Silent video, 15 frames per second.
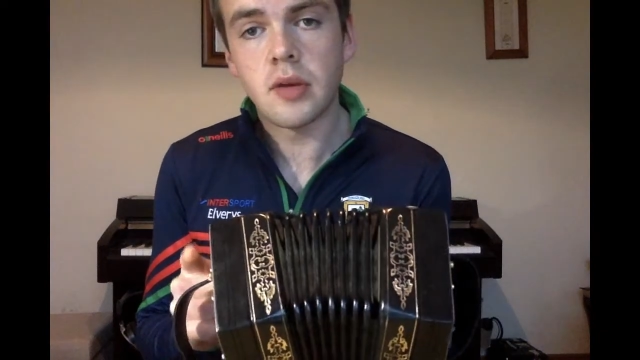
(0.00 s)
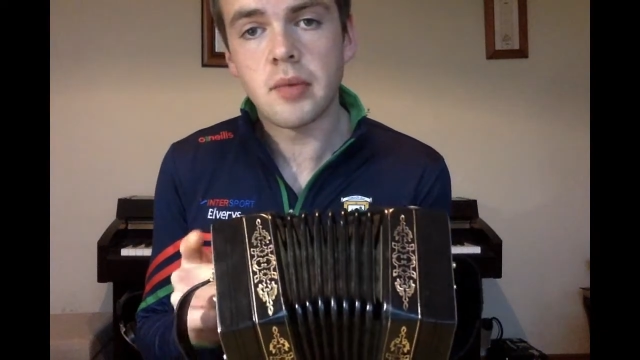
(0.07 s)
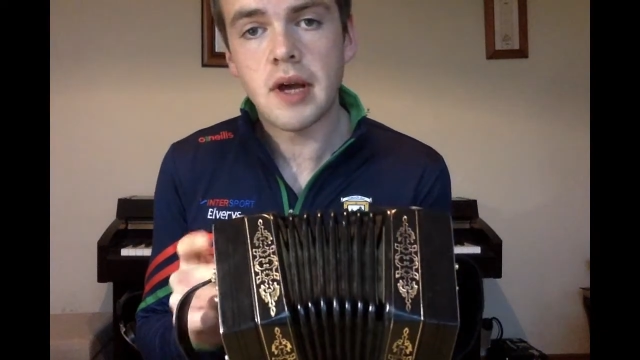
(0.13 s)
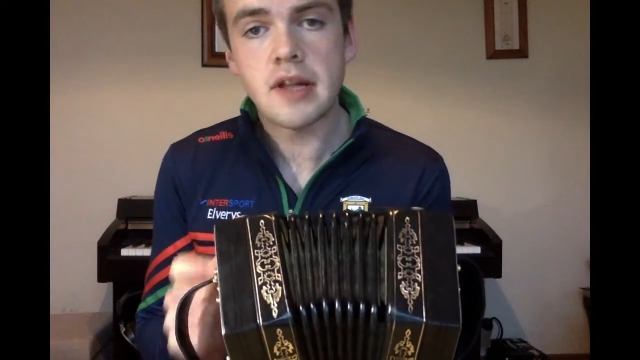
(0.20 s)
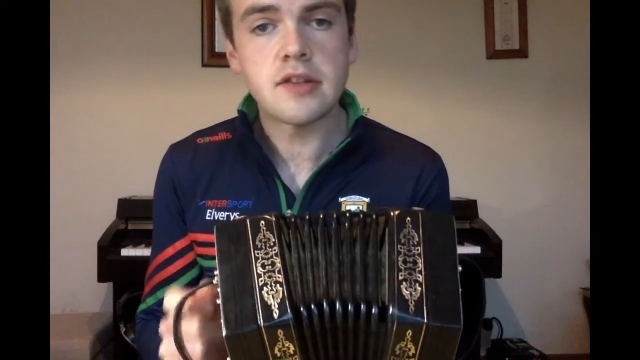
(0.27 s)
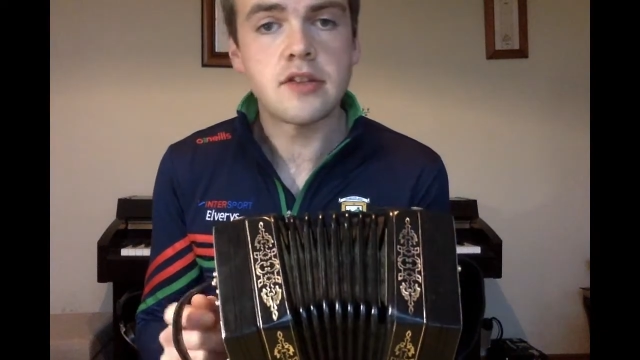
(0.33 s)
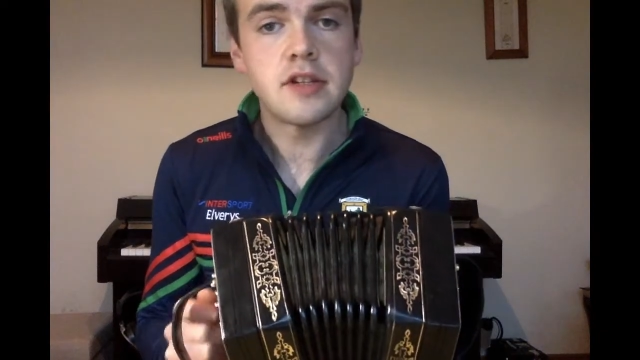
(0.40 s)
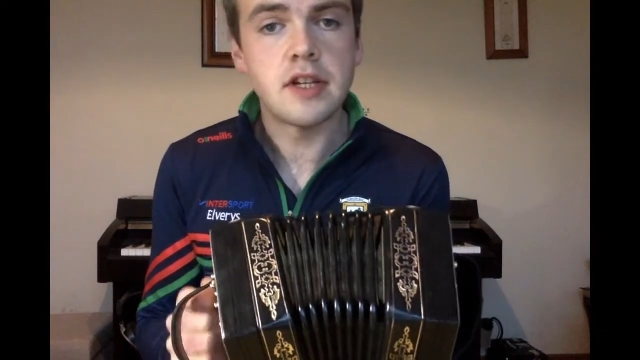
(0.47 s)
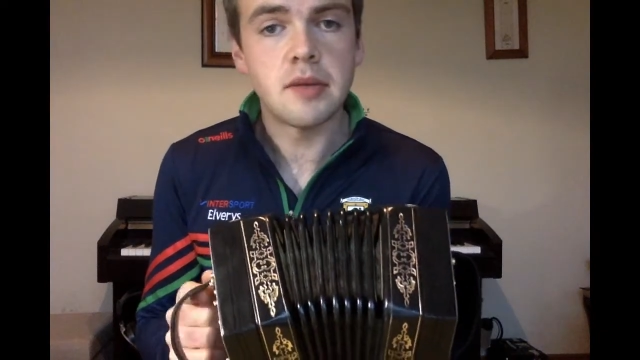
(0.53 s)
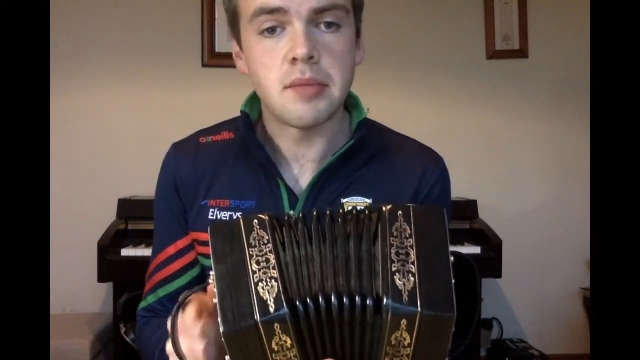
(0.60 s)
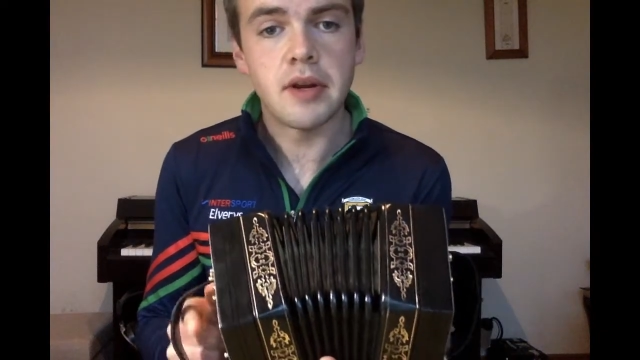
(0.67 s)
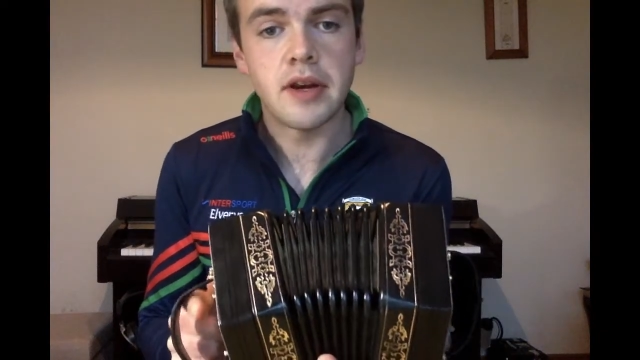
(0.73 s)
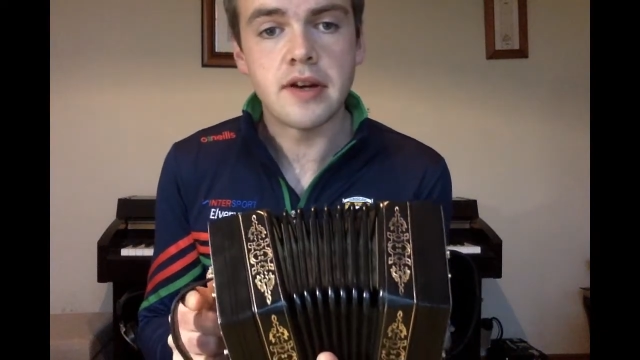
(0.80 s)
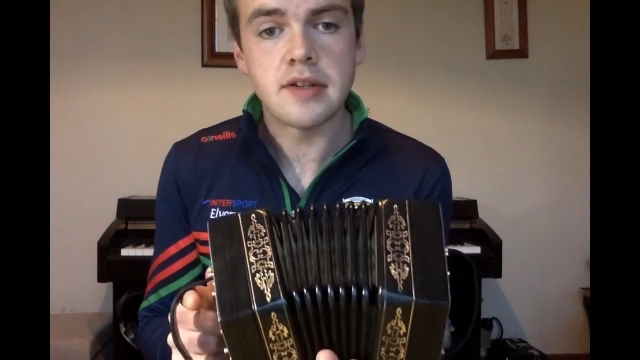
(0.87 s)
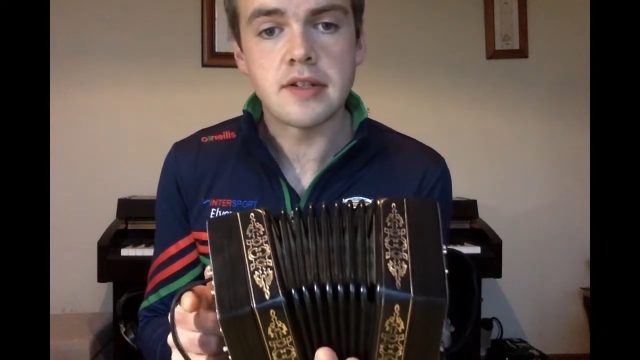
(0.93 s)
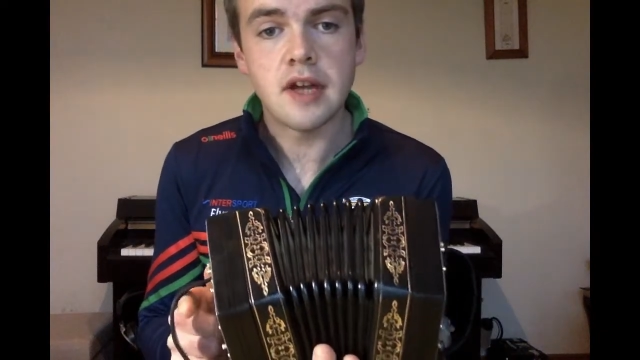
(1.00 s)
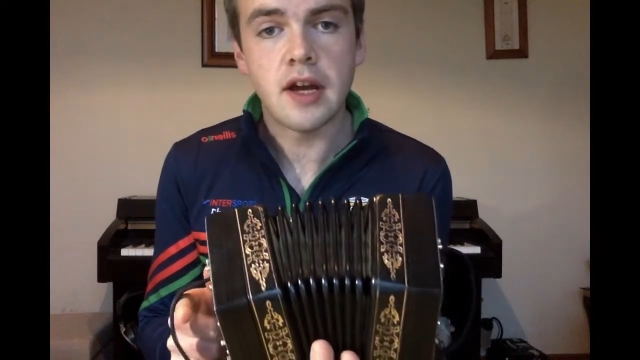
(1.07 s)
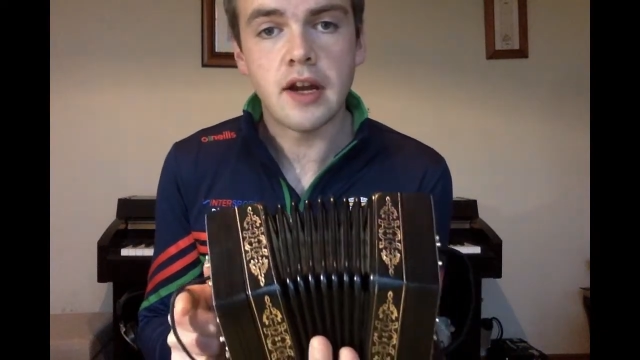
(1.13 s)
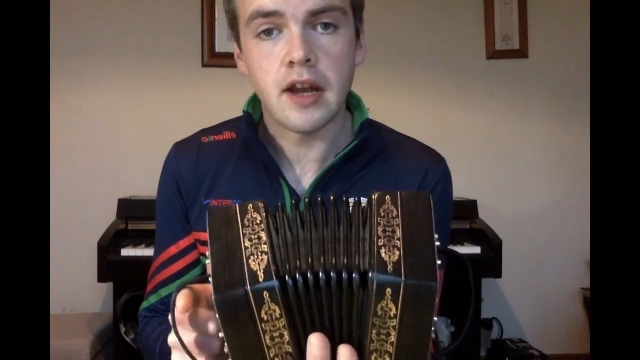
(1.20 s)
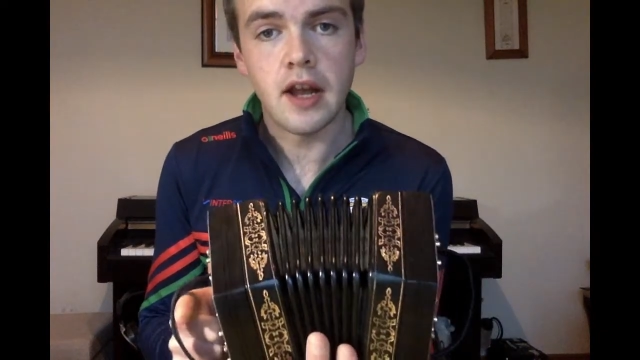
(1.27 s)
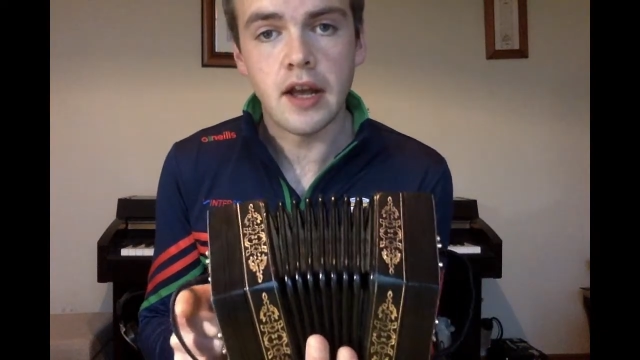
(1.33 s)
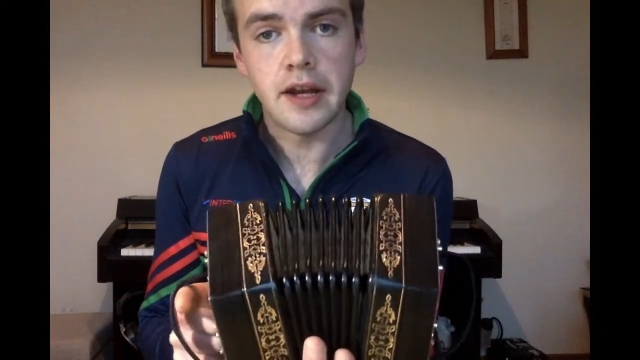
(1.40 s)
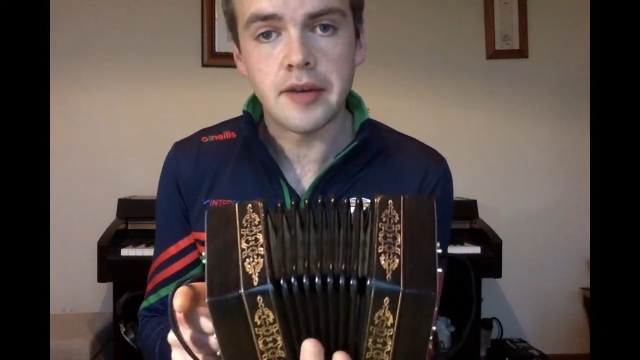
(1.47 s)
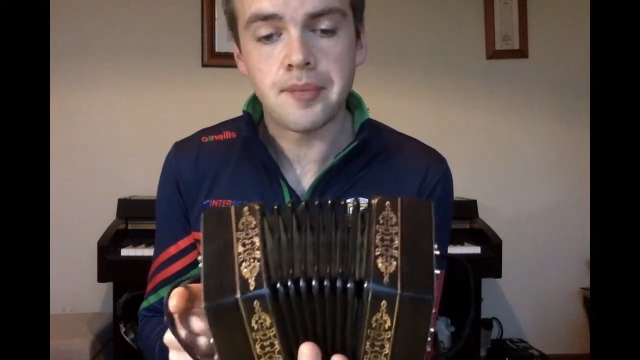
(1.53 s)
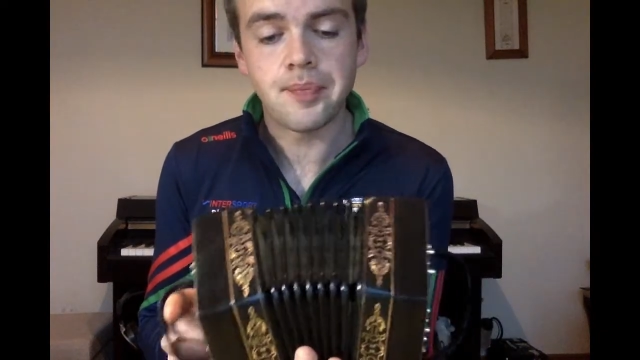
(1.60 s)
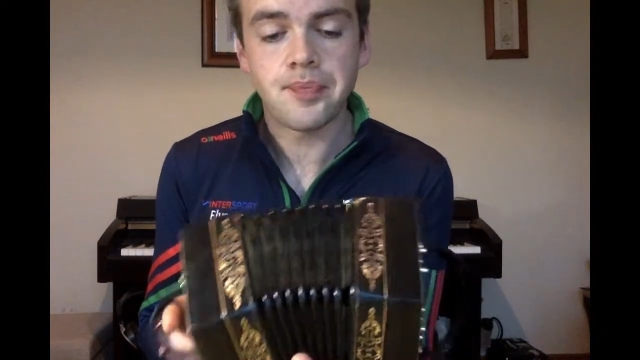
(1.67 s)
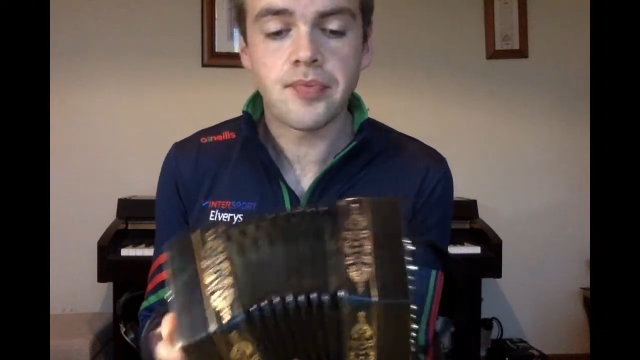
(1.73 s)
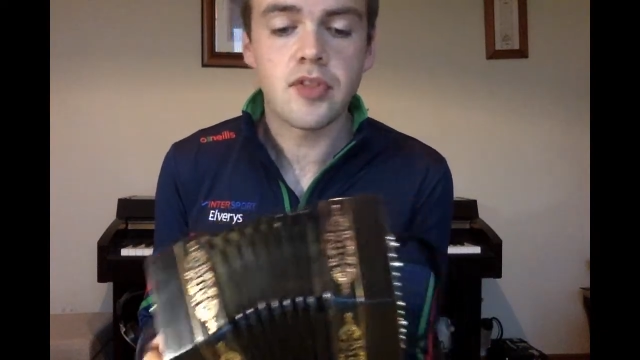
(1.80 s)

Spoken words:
up concertina players online.